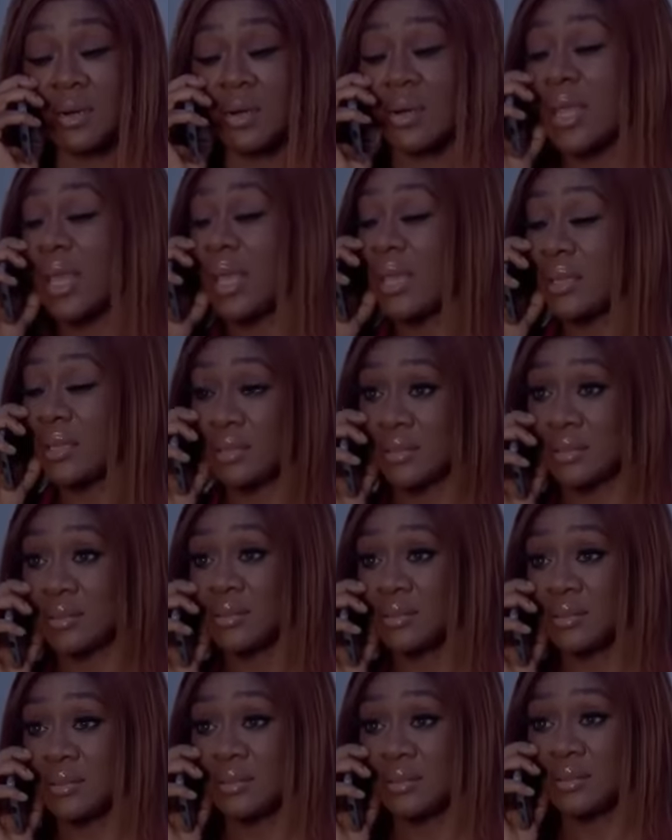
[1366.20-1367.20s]
Okay.
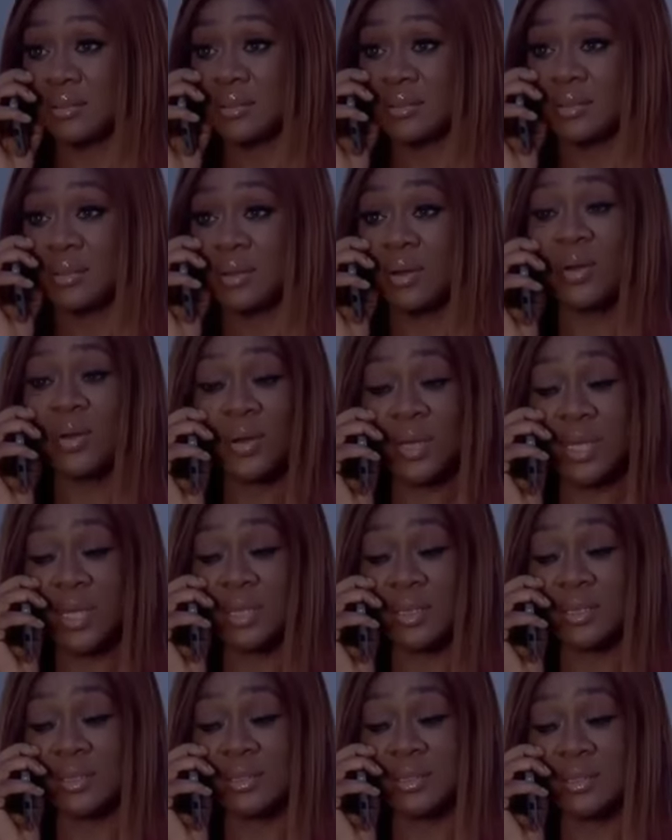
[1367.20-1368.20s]

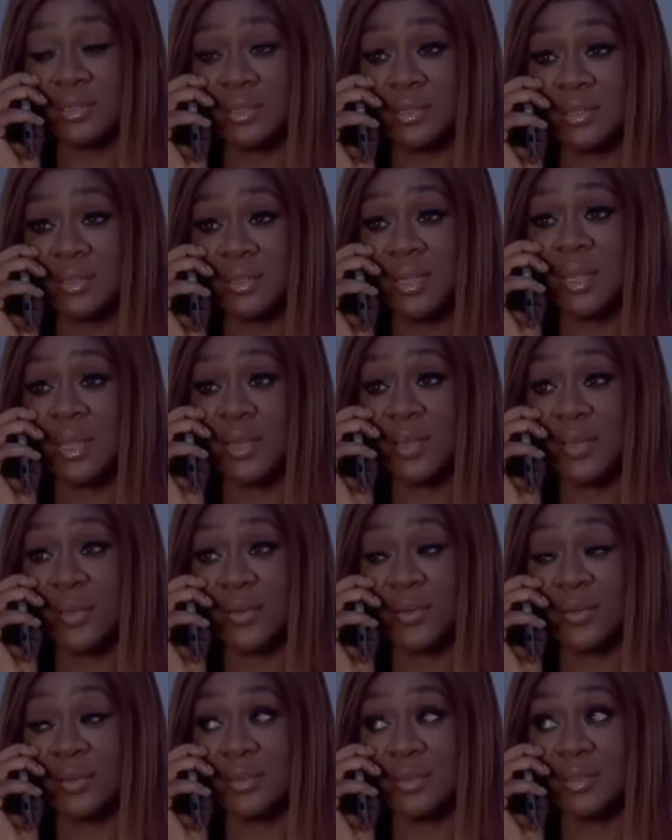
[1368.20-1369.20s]
Okay. Thank
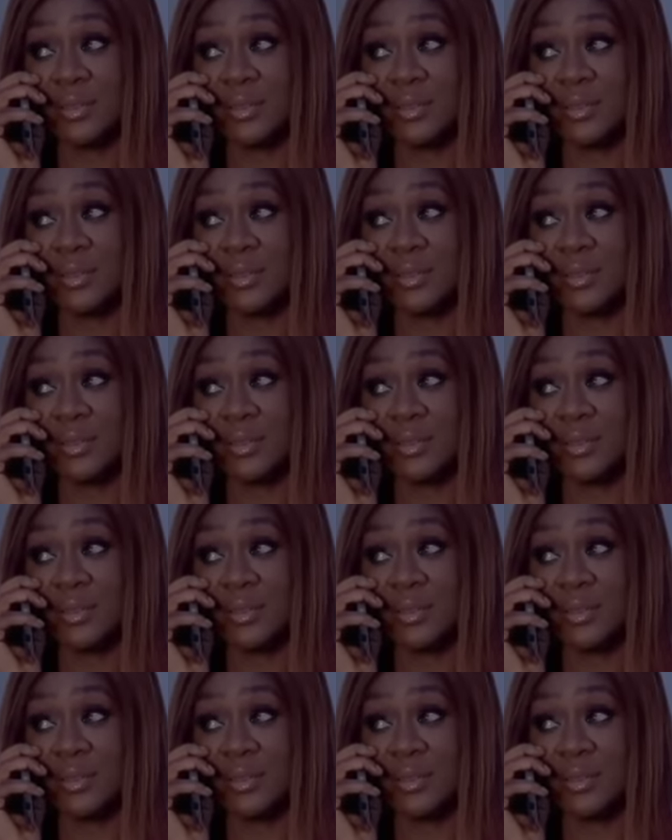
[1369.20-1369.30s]
you.